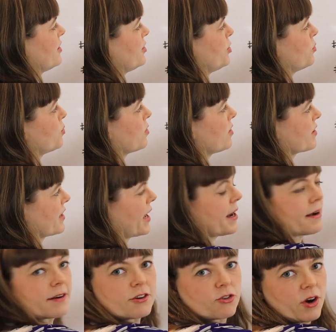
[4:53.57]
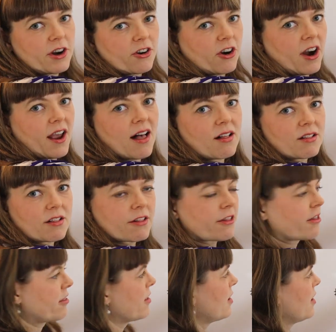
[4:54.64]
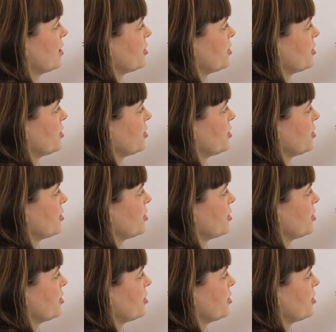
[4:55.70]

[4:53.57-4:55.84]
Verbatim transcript: you will get greater health,